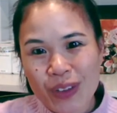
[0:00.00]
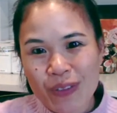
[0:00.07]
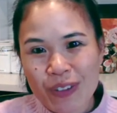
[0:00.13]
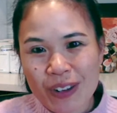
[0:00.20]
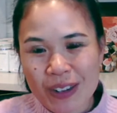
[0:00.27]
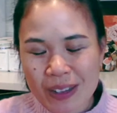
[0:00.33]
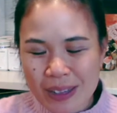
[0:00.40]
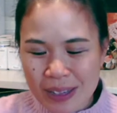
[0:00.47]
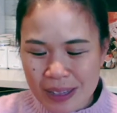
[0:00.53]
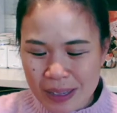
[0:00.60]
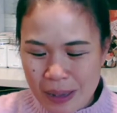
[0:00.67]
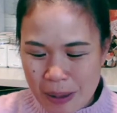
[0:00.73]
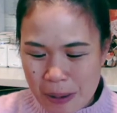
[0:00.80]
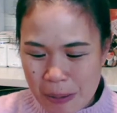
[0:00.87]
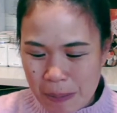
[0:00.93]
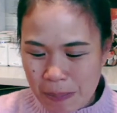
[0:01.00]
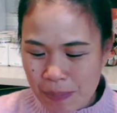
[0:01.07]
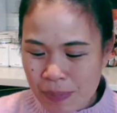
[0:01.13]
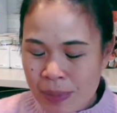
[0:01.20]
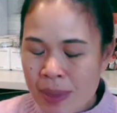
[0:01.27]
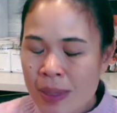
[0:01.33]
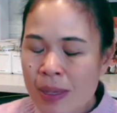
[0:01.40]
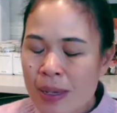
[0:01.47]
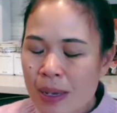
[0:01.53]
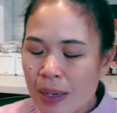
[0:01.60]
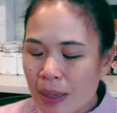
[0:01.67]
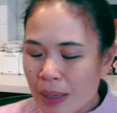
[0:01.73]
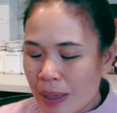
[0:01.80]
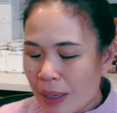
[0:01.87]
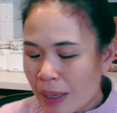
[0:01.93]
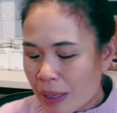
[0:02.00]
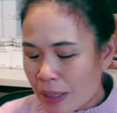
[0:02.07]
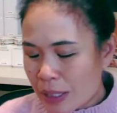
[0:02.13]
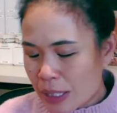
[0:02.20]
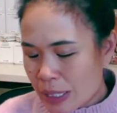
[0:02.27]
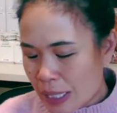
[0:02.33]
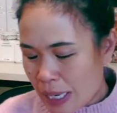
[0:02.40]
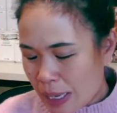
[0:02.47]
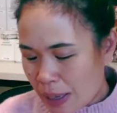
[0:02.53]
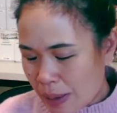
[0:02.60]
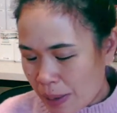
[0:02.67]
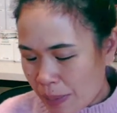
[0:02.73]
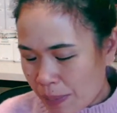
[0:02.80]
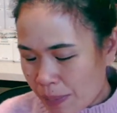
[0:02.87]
vanilla is, I